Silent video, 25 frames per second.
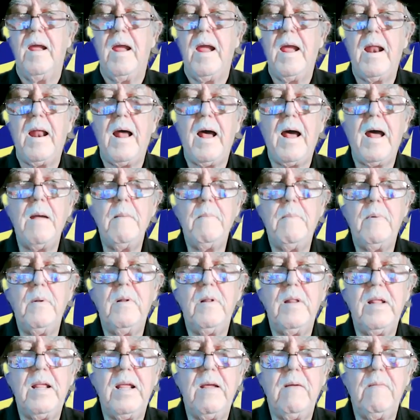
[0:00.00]
And I
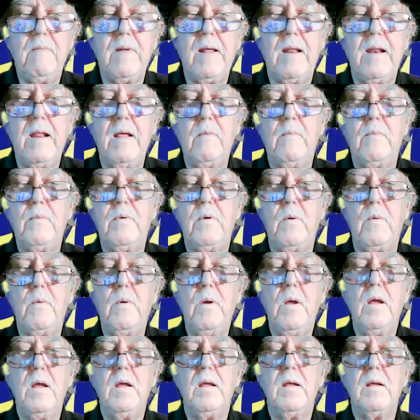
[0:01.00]
believe that if
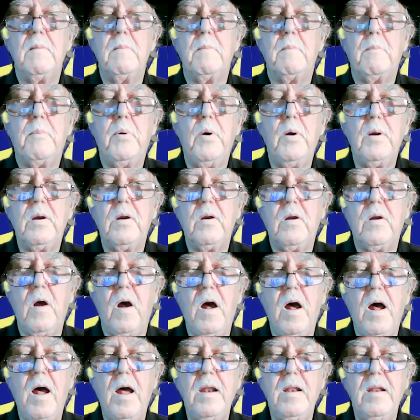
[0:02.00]
you put
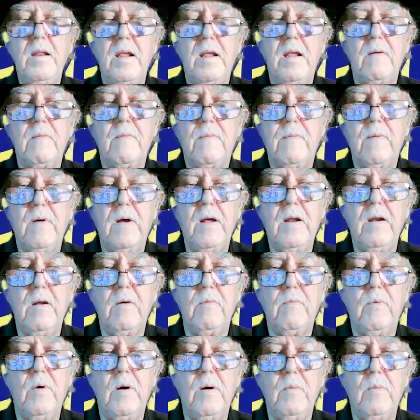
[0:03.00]
God in front
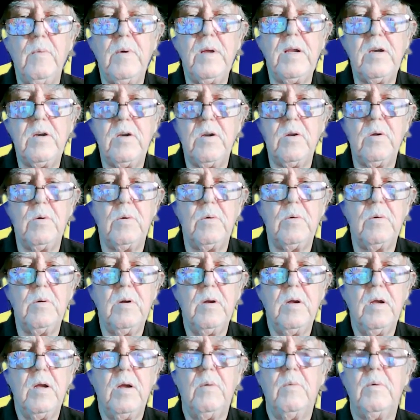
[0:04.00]
of what we do,
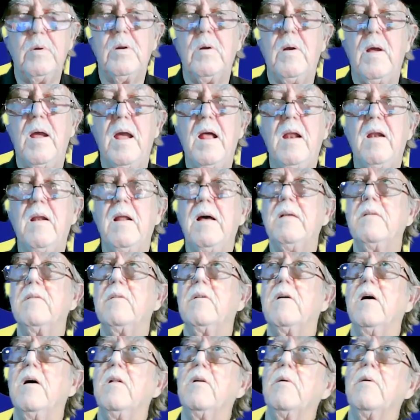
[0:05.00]
when you're
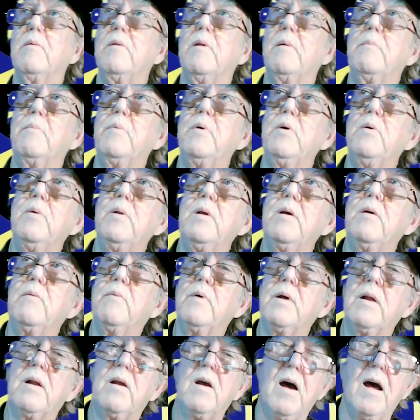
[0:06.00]
analyzing color, the beauty of
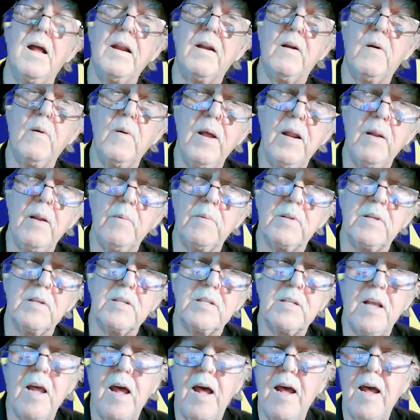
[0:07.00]
what God created with the
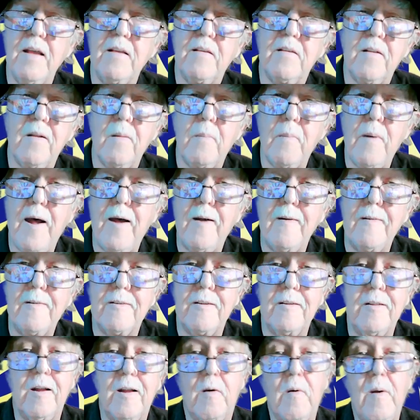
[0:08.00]
skies and the
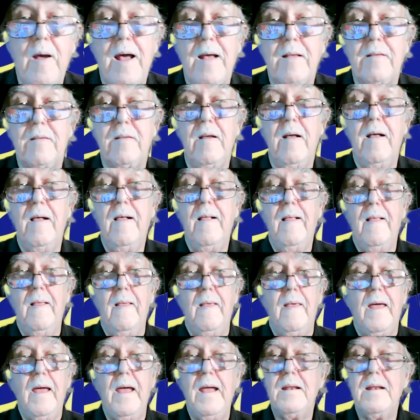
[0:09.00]
mountains and the grass
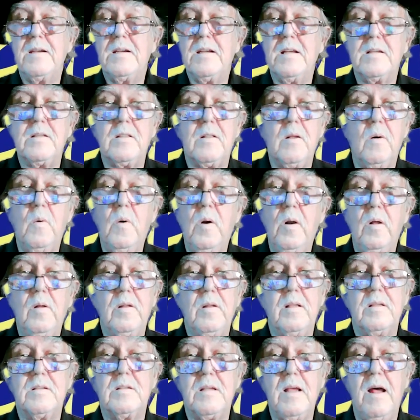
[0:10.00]
and just the
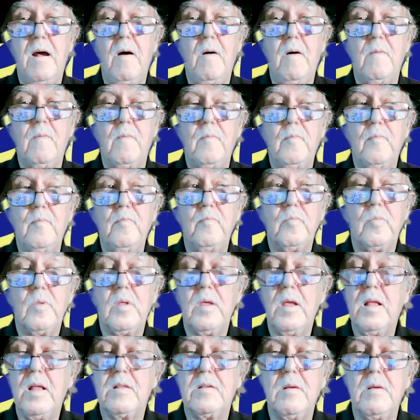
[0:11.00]
world itself,
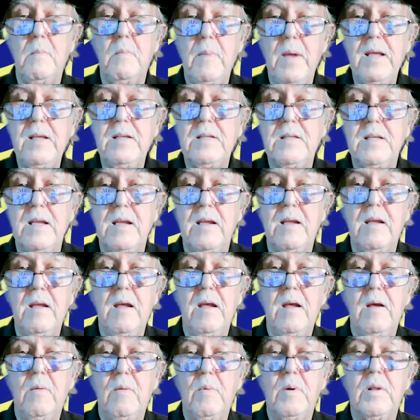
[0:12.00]
it's amazing
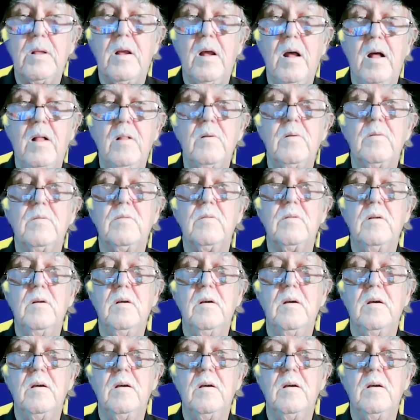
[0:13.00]
what colors